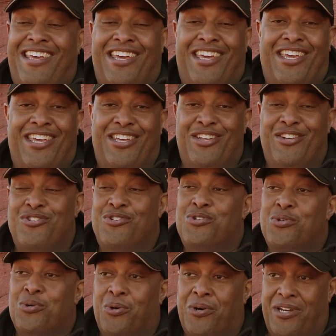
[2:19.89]
He
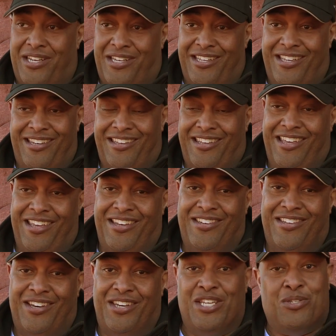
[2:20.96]
enjoyed it,
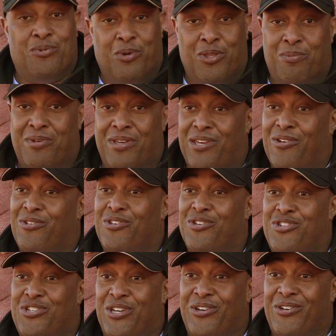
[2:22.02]
and he's with me here
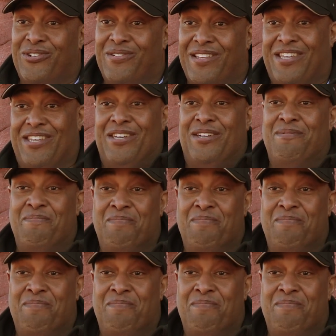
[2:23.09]
this year again.